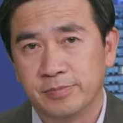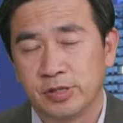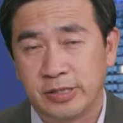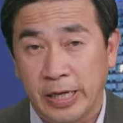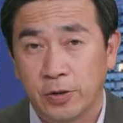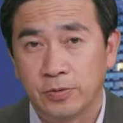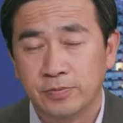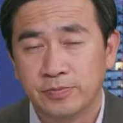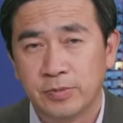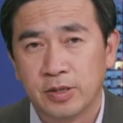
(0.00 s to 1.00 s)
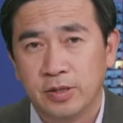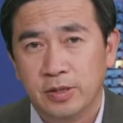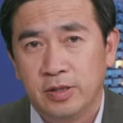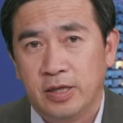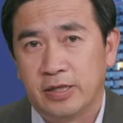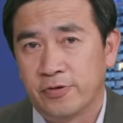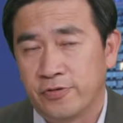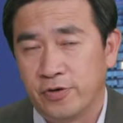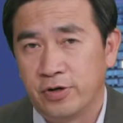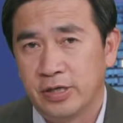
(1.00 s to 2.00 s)
stale. And the
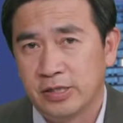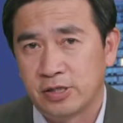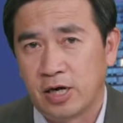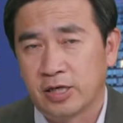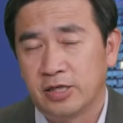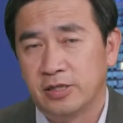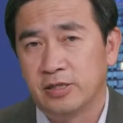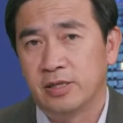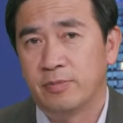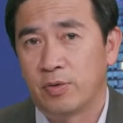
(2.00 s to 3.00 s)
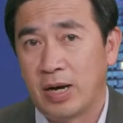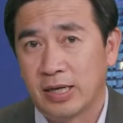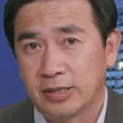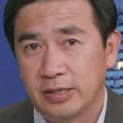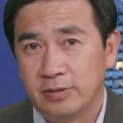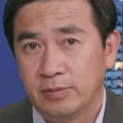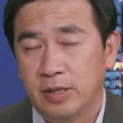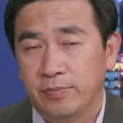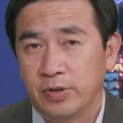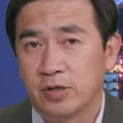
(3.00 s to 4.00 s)
third is targeting the morality,
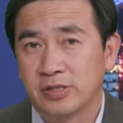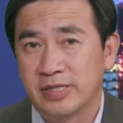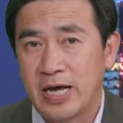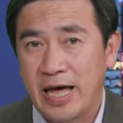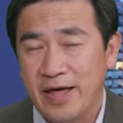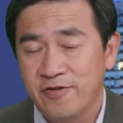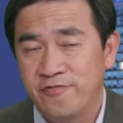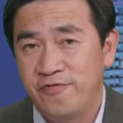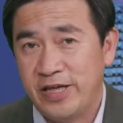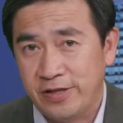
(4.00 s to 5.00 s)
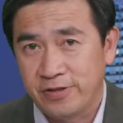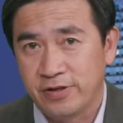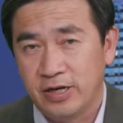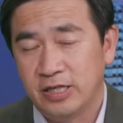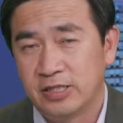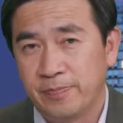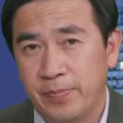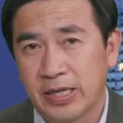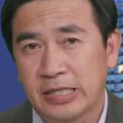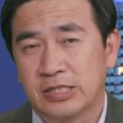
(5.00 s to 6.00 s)
because faith is the
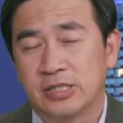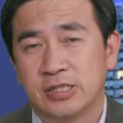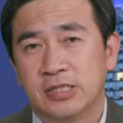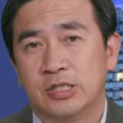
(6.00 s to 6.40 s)
biggest